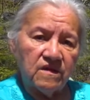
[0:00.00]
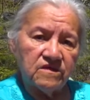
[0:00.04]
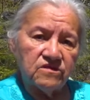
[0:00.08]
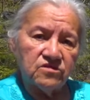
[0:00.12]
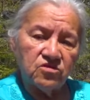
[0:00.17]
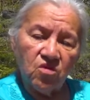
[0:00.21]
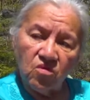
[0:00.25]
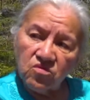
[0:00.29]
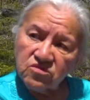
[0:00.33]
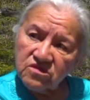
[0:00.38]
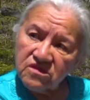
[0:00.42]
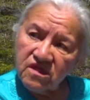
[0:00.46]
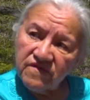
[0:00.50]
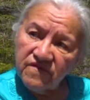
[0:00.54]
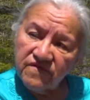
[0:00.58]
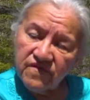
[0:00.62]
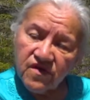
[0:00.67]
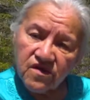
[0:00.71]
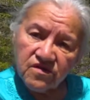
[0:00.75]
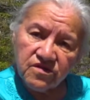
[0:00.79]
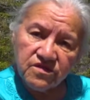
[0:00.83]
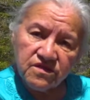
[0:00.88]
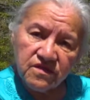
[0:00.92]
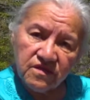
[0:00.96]
Don't give
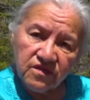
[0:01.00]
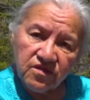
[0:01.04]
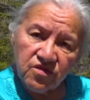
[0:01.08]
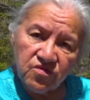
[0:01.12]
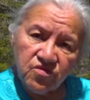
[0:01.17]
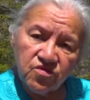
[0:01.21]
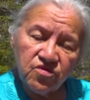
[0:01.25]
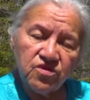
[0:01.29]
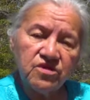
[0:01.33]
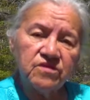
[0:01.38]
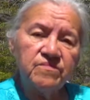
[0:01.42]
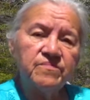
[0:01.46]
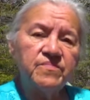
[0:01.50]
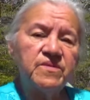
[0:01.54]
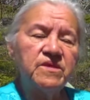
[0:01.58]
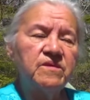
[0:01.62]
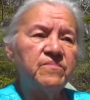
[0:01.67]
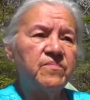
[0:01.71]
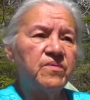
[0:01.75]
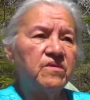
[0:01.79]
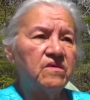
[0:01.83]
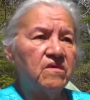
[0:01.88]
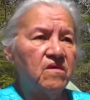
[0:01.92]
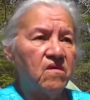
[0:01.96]
our security
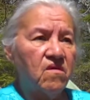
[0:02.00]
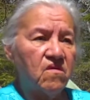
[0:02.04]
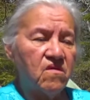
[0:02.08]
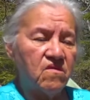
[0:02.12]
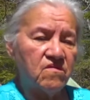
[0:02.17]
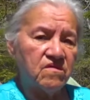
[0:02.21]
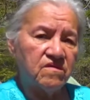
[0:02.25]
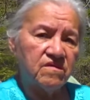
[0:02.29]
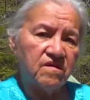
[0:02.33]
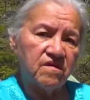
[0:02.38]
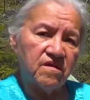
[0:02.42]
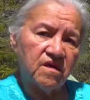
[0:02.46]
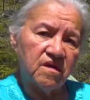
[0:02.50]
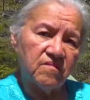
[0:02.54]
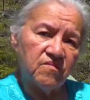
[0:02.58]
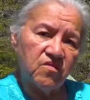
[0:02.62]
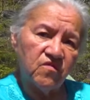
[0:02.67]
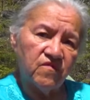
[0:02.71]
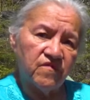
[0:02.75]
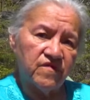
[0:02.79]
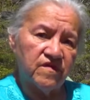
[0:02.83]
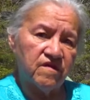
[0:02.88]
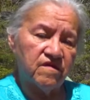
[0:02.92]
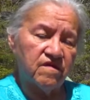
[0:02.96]
people a hard time
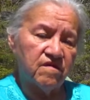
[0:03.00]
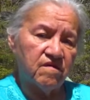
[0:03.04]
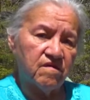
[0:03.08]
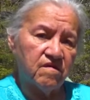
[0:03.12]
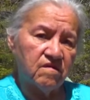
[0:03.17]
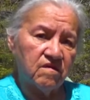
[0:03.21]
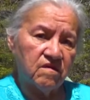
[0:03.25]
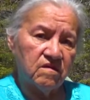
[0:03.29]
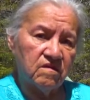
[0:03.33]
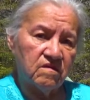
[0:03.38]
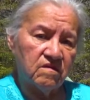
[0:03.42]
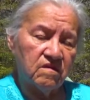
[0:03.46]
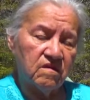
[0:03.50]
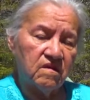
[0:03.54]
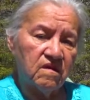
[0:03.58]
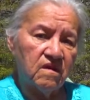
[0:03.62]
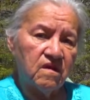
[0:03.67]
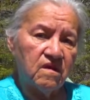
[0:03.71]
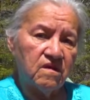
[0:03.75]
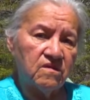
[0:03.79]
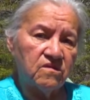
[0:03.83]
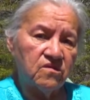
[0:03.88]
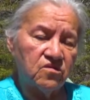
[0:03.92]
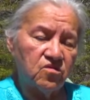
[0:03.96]
over there,
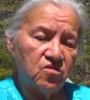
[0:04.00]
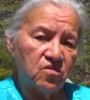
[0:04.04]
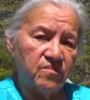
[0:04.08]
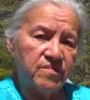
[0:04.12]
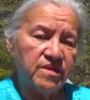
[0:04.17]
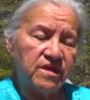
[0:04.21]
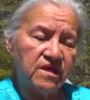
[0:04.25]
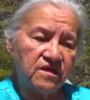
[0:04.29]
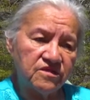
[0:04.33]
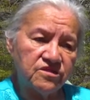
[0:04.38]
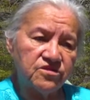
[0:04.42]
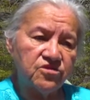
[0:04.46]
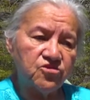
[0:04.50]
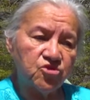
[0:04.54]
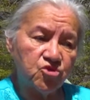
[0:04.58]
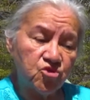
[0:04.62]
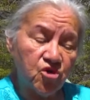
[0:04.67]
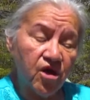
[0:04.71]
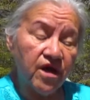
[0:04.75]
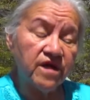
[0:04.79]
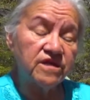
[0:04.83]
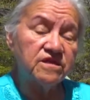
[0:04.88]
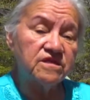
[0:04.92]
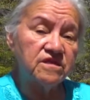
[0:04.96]
you know, because they're
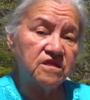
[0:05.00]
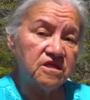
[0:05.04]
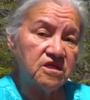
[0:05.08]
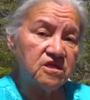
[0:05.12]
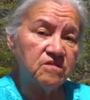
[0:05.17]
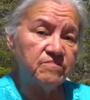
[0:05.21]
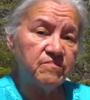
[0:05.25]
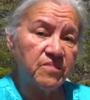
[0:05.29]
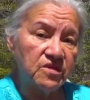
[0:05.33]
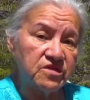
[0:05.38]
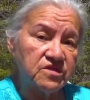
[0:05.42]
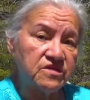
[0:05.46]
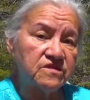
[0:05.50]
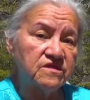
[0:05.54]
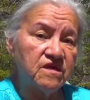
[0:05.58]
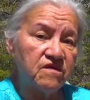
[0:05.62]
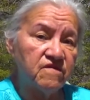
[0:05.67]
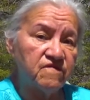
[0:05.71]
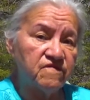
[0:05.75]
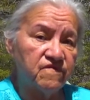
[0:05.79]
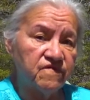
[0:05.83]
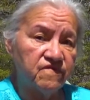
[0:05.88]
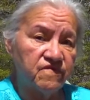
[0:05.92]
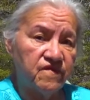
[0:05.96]
trying to keep us
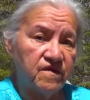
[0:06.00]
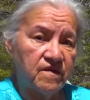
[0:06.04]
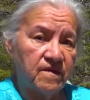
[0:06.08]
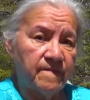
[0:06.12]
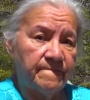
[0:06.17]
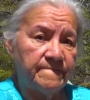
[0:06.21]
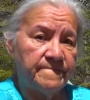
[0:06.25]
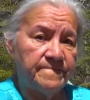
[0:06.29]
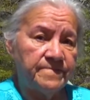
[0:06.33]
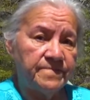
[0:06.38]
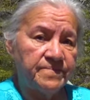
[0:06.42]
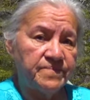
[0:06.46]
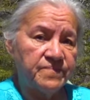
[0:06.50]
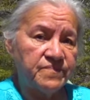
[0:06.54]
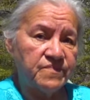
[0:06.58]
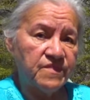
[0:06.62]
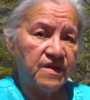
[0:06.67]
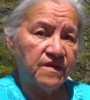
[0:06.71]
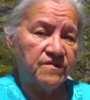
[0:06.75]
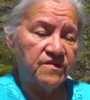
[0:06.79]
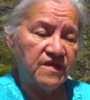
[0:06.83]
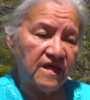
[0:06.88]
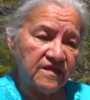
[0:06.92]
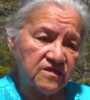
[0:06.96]
safe.
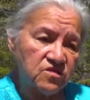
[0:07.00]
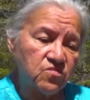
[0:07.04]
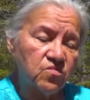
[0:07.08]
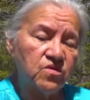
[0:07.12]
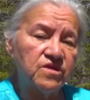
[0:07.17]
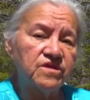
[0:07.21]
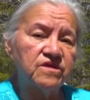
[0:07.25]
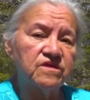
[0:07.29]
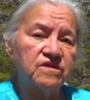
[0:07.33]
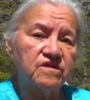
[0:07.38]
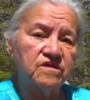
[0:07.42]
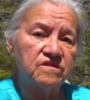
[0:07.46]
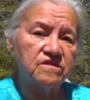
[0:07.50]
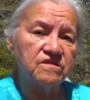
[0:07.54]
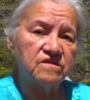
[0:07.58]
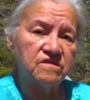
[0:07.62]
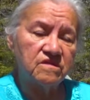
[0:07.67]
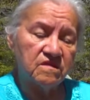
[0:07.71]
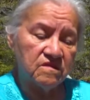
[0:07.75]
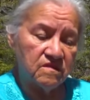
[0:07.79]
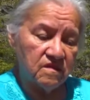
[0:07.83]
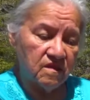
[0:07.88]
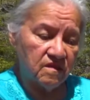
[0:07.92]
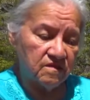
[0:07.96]
That's what it
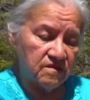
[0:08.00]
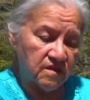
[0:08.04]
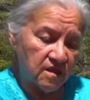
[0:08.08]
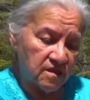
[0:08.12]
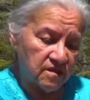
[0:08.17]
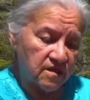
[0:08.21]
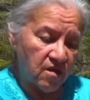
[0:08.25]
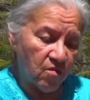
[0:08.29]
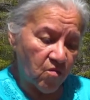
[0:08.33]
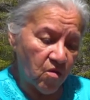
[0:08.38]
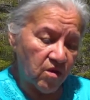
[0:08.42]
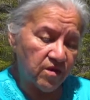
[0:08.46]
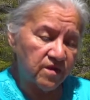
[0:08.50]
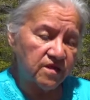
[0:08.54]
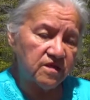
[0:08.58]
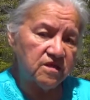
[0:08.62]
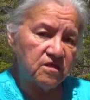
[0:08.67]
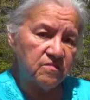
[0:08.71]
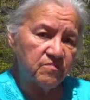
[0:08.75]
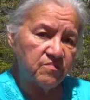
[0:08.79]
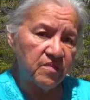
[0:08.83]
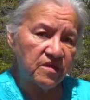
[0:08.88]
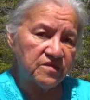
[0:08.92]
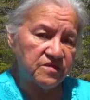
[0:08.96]
is. They want to
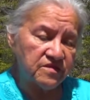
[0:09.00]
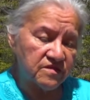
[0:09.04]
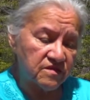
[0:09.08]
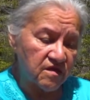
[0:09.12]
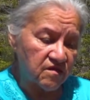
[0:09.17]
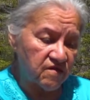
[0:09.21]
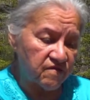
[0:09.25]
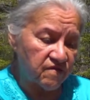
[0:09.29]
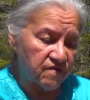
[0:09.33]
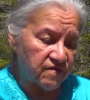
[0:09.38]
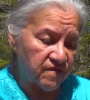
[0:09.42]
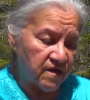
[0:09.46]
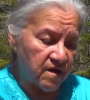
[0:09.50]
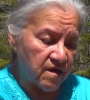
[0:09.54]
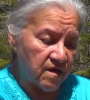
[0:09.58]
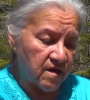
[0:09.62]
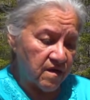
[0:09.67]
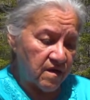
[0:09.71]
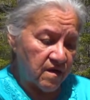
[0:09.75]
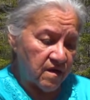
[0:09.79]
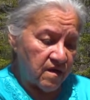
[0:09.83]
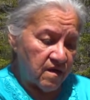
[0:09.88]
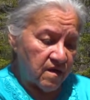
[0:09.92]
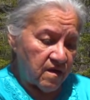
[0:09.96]
keep us safe.
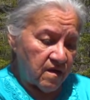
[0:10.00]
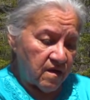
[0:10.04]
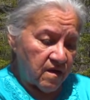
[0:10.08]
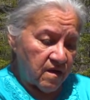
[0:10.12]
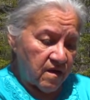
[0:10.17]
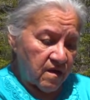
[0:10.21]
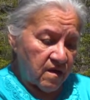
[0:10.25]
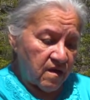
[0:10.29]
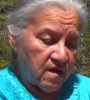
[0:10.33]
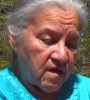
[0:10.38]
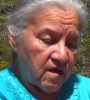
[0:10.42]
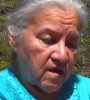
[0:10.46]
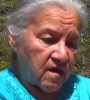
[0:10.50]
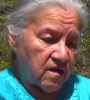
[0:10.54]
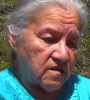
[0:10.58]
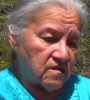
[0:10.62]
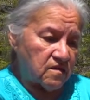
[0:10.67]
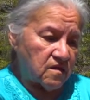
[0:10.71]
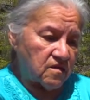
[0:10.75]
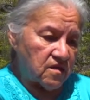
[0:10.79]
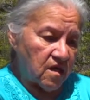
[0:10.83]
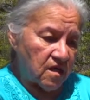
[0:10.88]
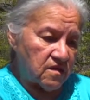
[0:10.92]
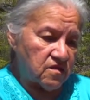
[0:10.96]

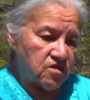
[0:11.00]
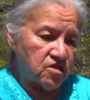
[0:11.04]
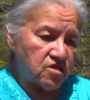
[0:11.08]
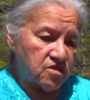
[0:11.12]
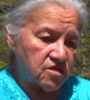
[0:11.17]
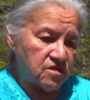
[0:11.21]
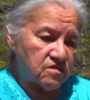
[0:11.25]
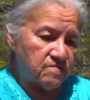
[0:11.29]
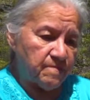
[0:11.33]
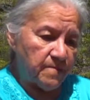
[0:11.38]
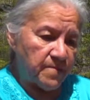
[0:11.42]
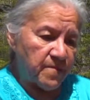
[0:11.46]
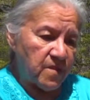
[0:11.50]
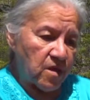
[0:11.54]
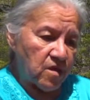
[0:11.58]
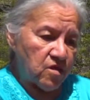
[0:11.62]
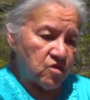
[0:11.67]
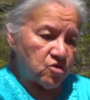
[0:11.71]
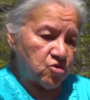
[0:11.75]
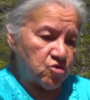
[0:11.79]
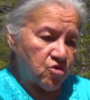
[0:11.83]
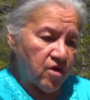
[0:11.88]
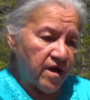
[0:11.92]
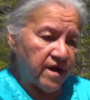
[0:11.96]
And just
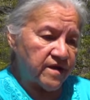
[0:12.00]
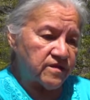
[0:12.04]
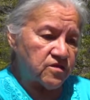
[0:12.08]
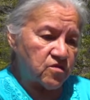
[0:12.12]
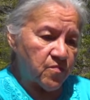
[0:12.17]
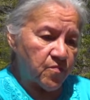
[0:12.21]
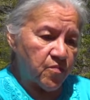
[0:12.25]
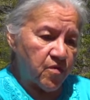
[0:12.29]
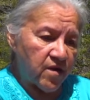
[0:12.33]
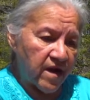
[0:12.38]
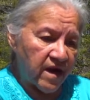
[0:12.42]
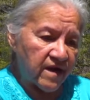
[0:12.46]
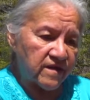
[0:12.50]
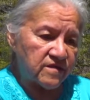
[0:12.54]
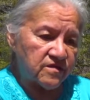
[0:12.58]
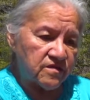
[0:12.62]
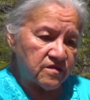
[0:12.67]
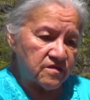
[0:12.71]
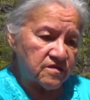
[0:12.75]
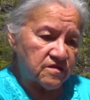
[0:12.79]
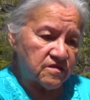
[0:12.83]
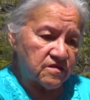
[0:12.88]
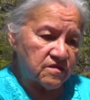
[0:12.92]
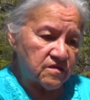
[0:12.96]
try to
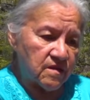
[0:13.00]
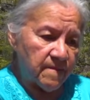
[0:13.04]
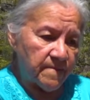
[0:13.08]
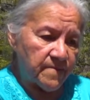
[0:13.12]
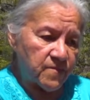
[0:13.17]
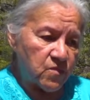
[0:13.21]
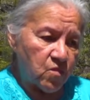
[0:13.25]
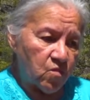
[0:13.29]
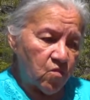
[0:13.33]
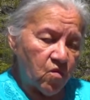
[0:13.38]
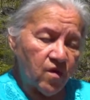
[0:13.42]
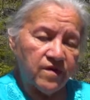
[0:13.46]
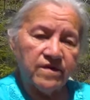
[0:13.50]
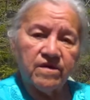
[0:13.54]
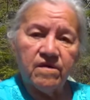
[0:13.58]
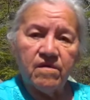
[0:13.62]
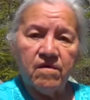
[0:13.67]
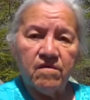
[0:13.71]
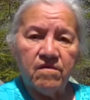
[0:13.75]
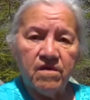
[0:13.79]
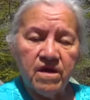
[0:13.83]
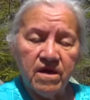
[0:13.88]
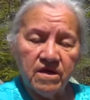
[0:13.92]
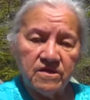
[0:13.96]
practice what
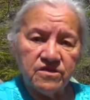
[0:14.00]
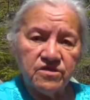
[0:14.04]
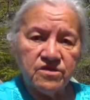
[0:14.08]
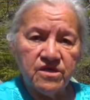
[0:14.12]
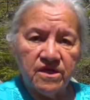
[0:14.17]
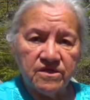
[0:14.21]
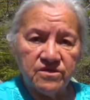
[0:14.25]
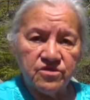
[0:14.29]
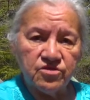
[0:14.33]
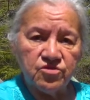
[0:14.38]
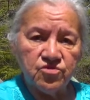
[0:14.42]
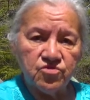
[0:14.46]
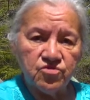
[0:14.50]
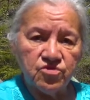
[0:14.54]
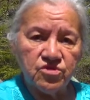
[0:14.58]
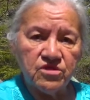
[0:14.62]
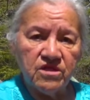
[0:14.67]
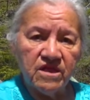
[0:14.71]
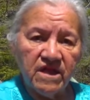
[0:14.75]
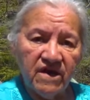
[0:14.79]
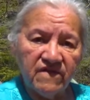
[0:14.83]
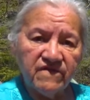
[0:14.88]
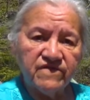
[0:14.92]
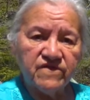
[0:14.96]
our ancestors
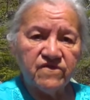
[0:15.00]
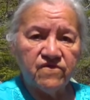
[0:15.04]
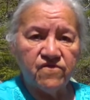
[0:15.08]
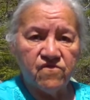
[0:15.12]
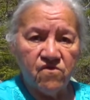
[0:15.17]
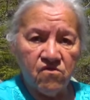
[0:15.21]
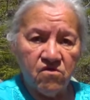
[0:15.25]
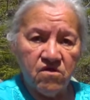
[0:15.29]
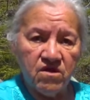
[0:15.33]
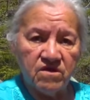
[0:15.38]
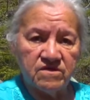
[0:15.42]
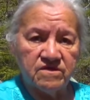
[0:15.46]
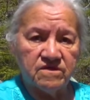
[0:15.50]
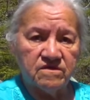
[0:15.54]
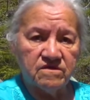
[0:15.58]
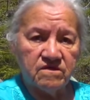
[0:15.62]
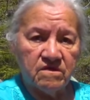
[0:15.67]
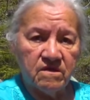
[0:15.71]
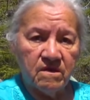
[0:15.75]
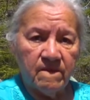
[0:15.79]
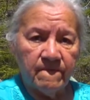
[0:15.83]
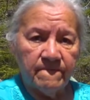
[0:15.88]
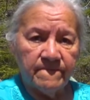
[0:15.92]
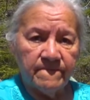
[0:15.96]
left for us.